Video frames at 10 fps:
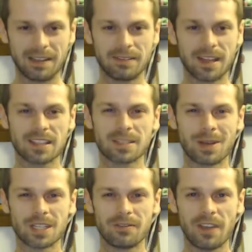not so
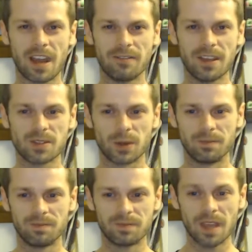much a fan of this one.
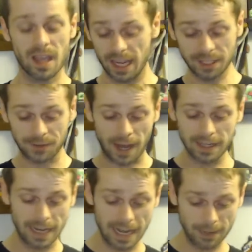It's fine.
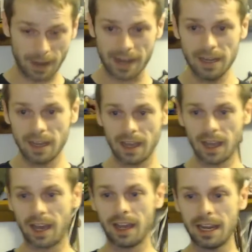Anyway,
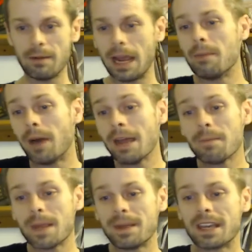it might
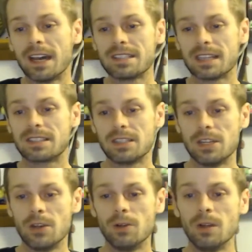be because it's
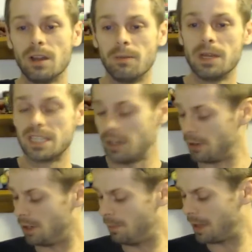new
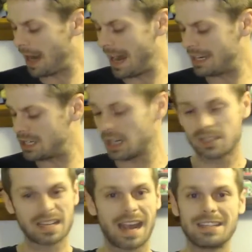material, but I
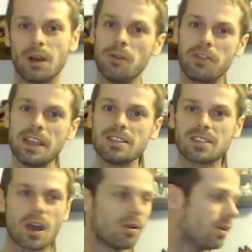don't think
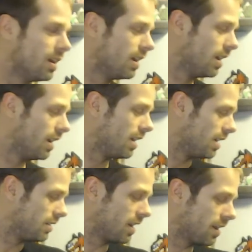so.
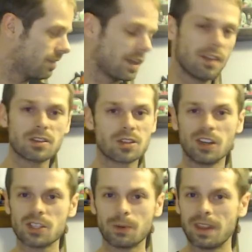None of the other
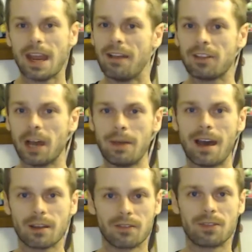shirts, when they have come
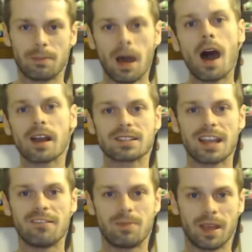out of the box,
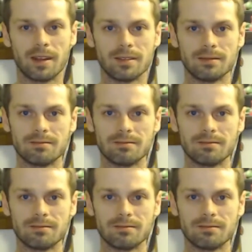have been